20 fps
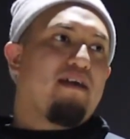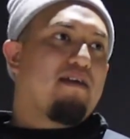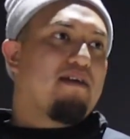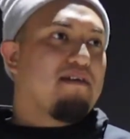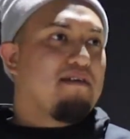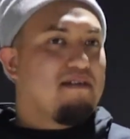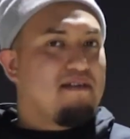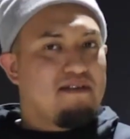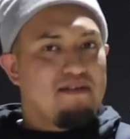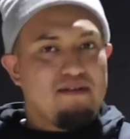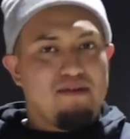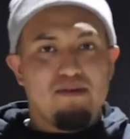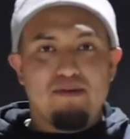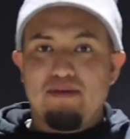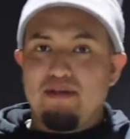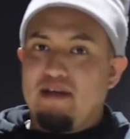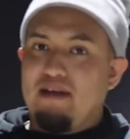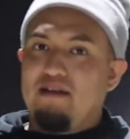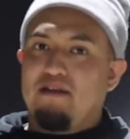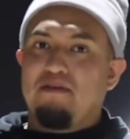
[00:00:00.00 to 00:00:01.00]
You
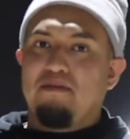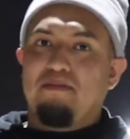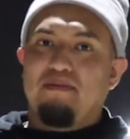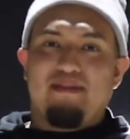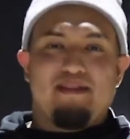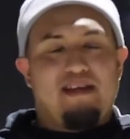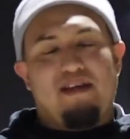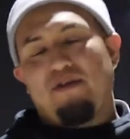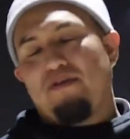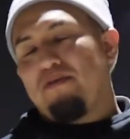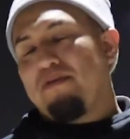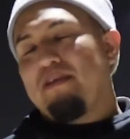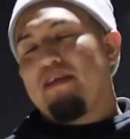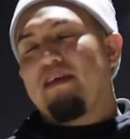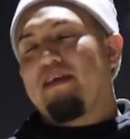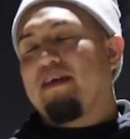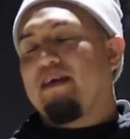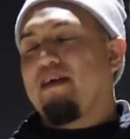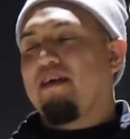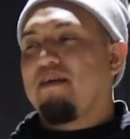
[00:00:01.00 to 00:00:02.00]
tell them, but they don't
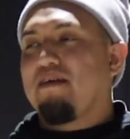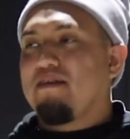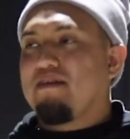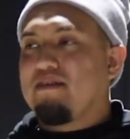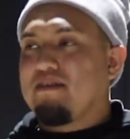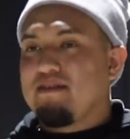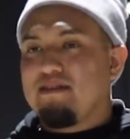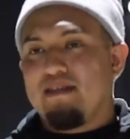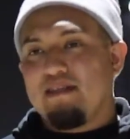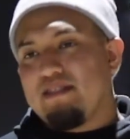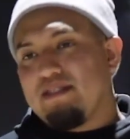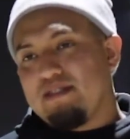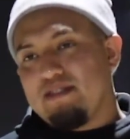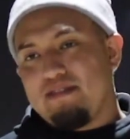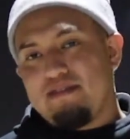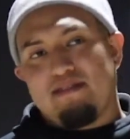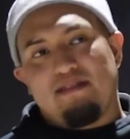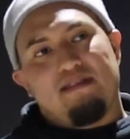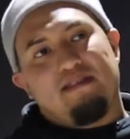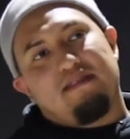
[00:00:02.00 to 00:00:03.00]
really care because they
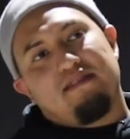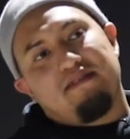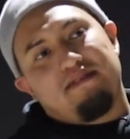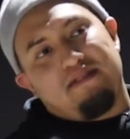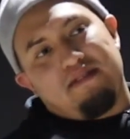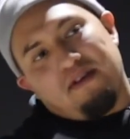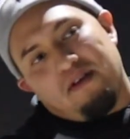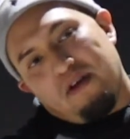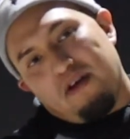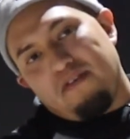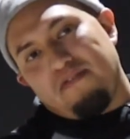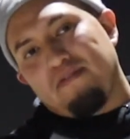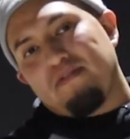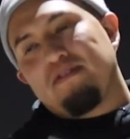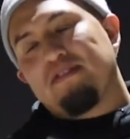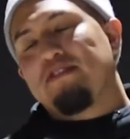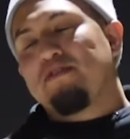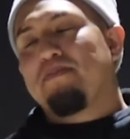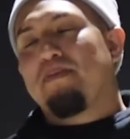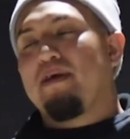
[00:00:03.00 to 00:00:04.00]
just, they're off
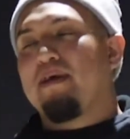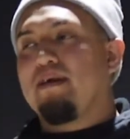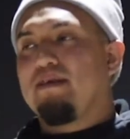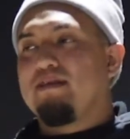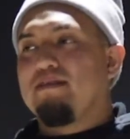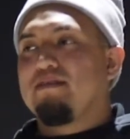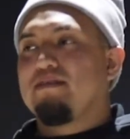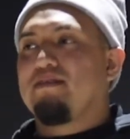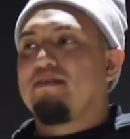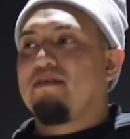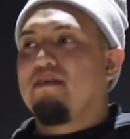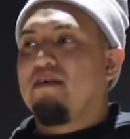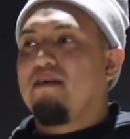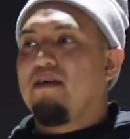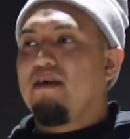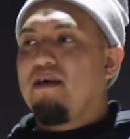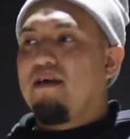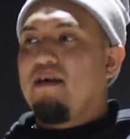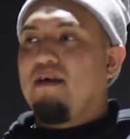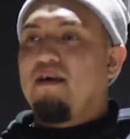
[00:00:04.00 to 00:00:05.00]
into space.
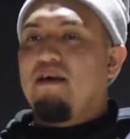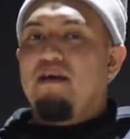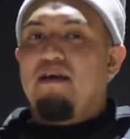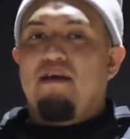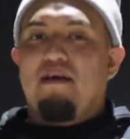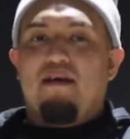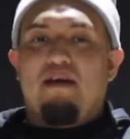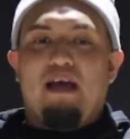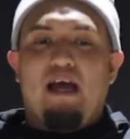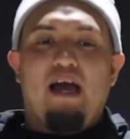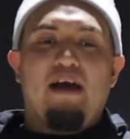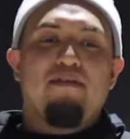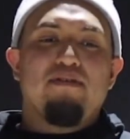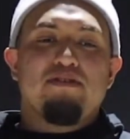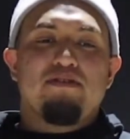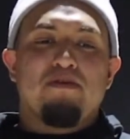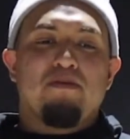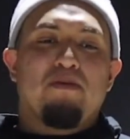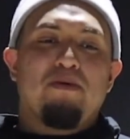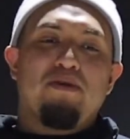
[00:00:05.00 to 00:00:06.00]

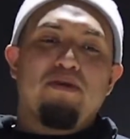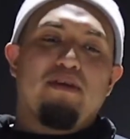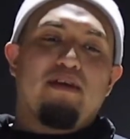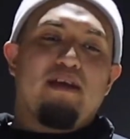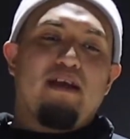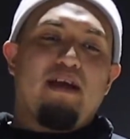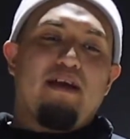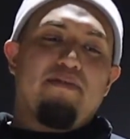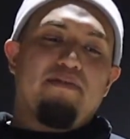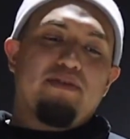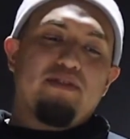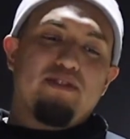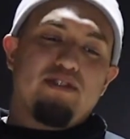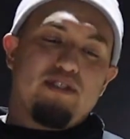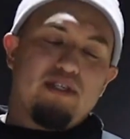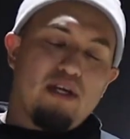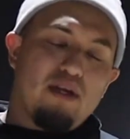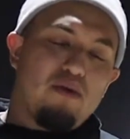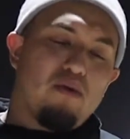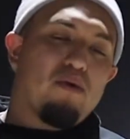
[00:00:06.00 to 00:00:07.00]
Having someone you can have
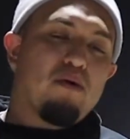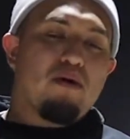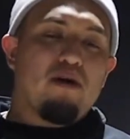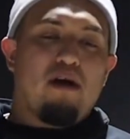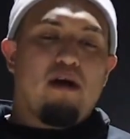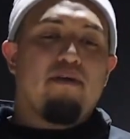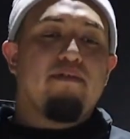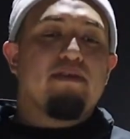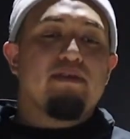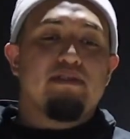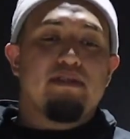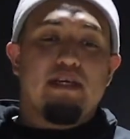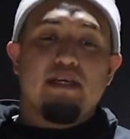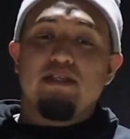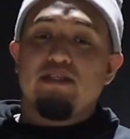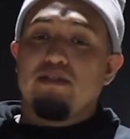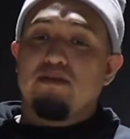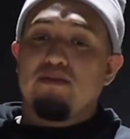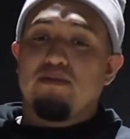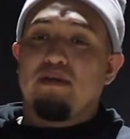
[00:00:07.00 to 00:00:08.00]
a general
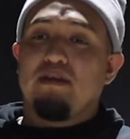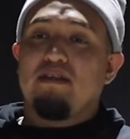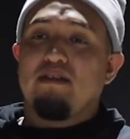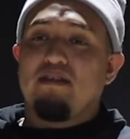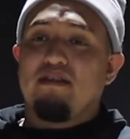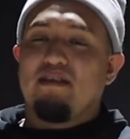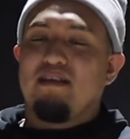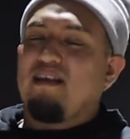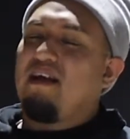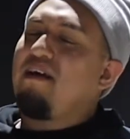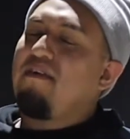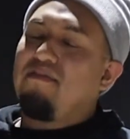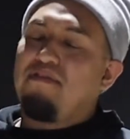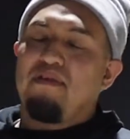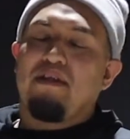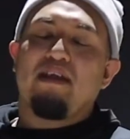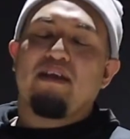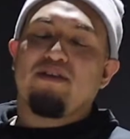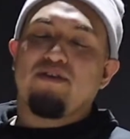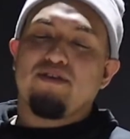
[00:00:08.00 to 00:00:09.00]
conversation with, I
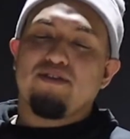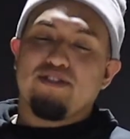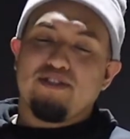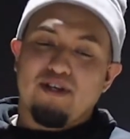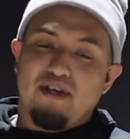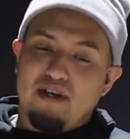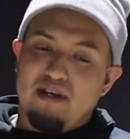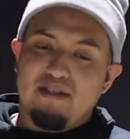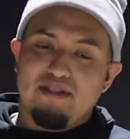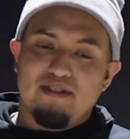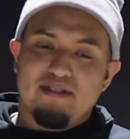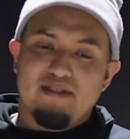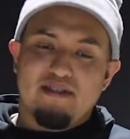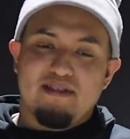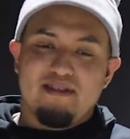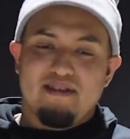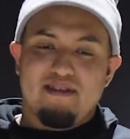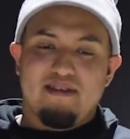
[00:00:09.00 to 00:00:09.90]
feel like you're judged.